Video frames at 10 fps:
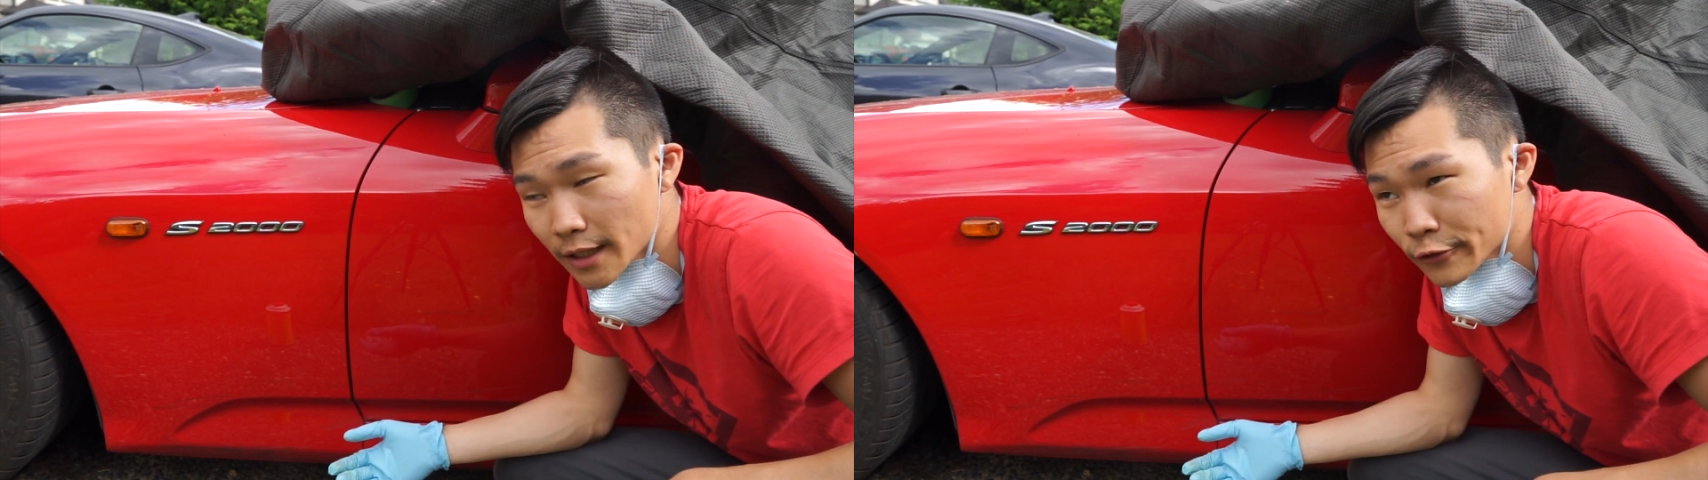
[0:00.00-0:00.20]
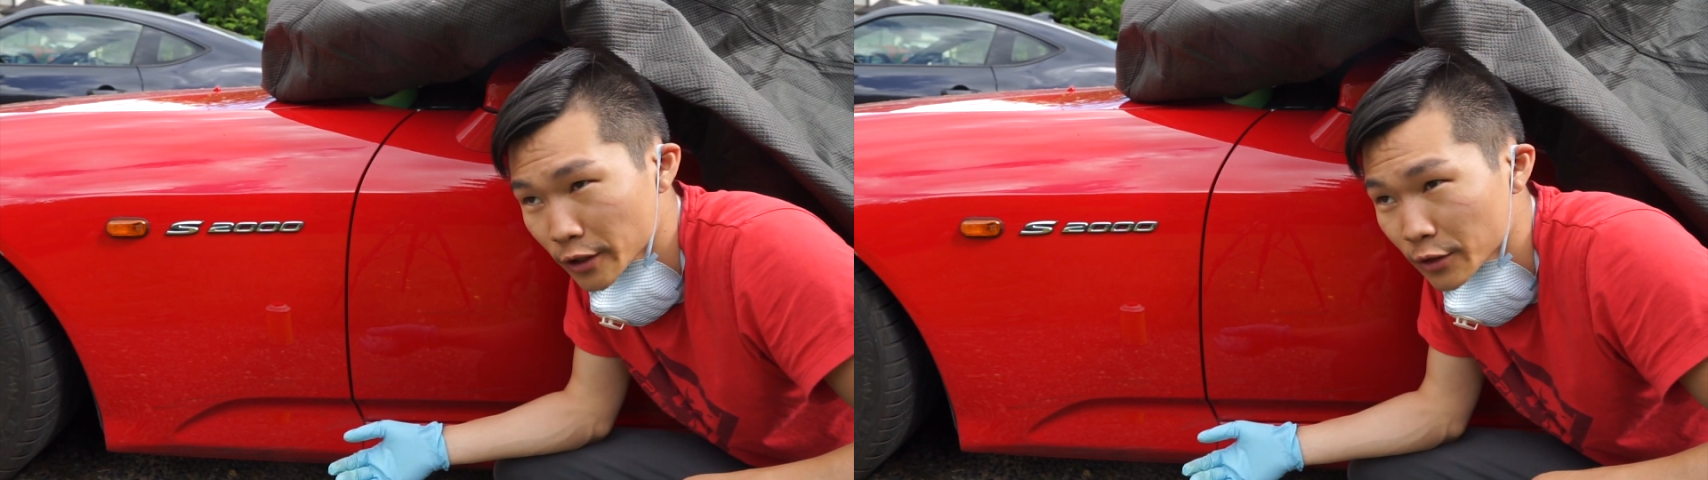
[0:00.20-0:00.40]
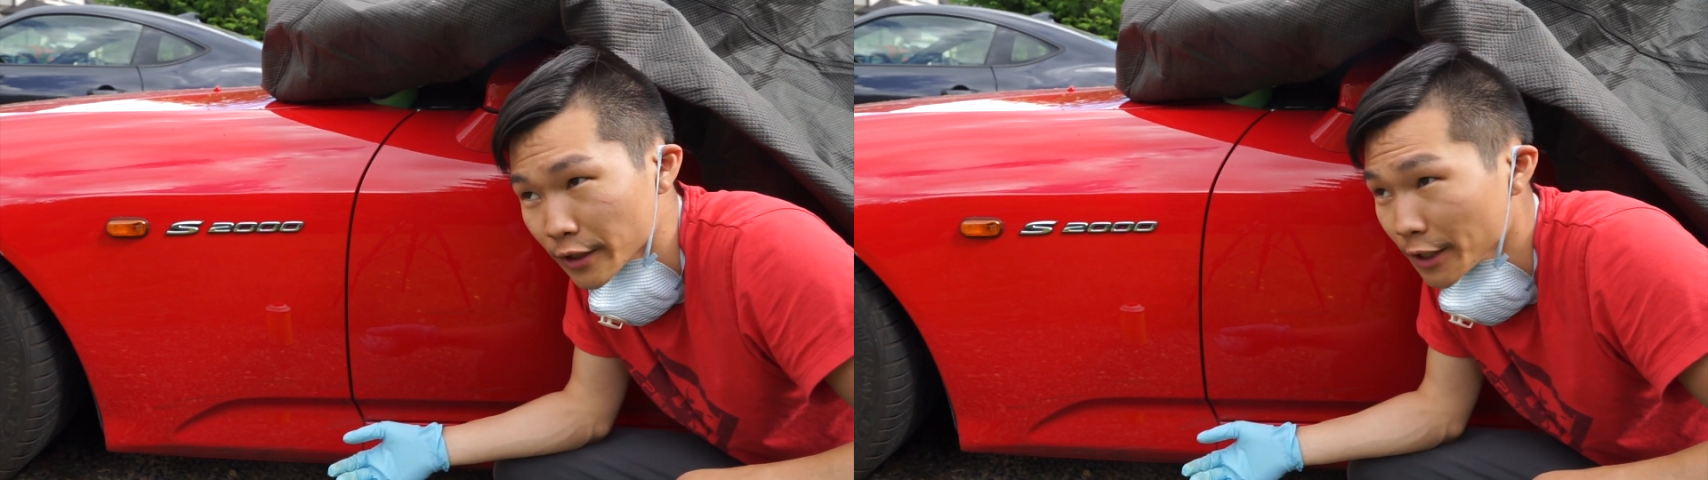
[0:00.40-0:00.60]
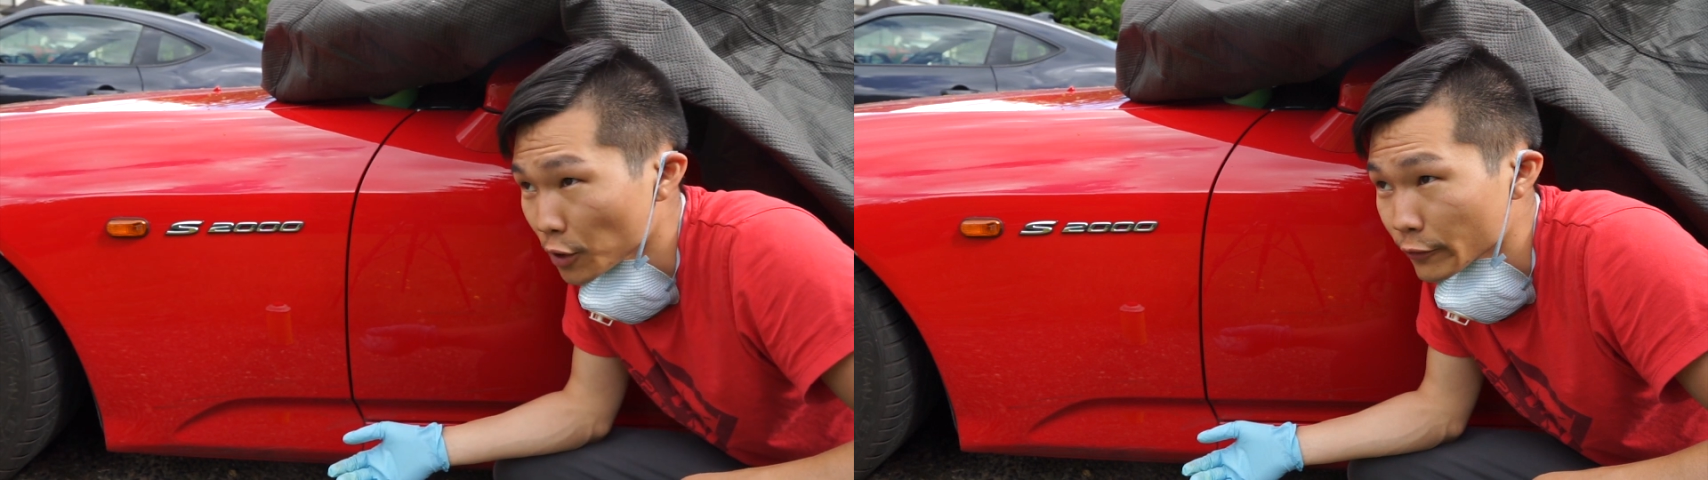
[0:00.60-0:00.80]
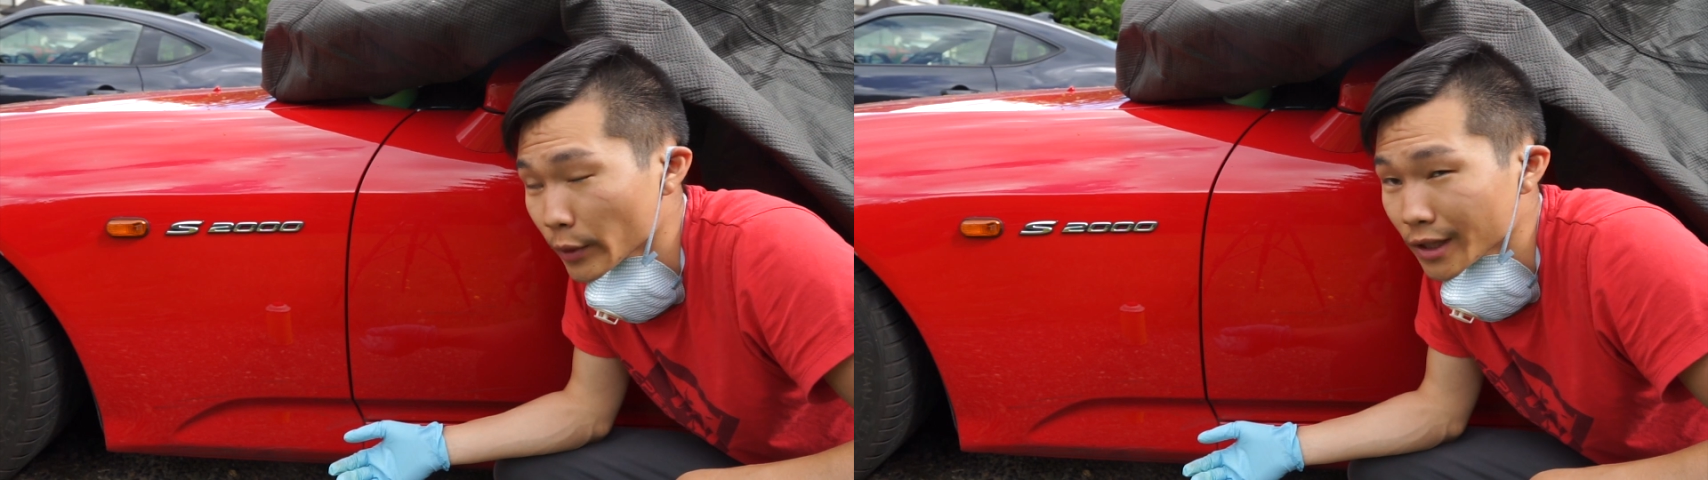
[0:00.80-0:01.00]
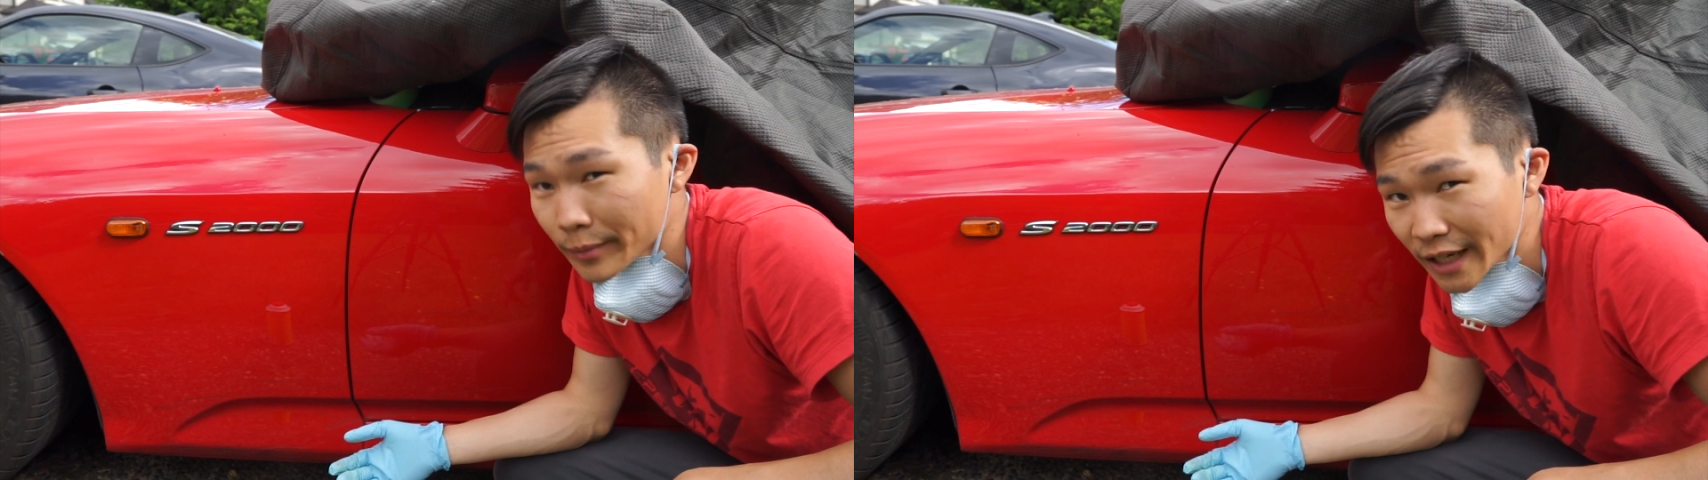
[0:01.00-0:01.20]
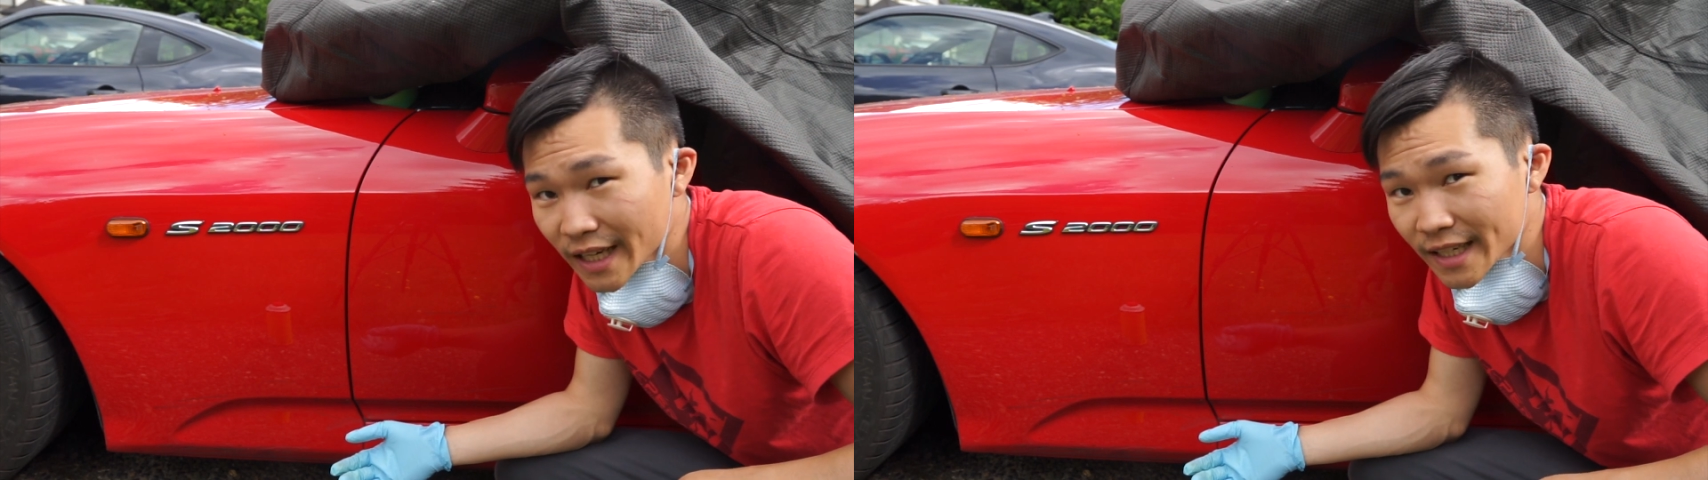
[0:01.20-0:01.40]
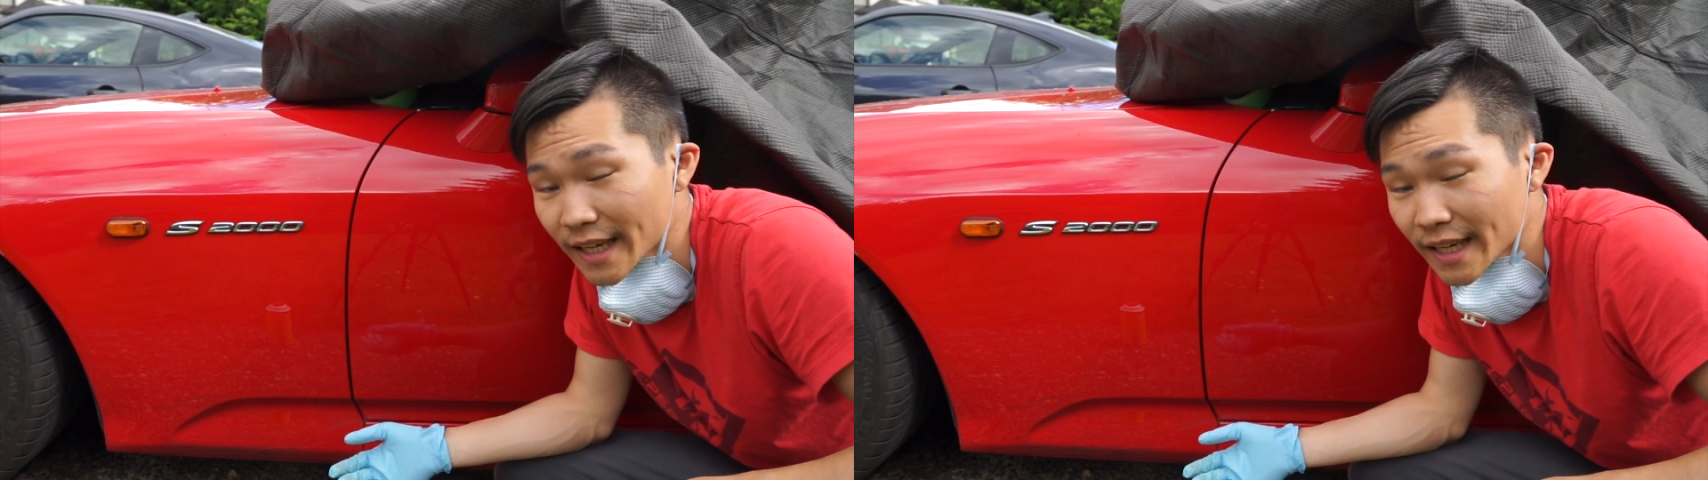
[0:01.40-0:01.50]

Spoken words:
I've tried running it over with a pad.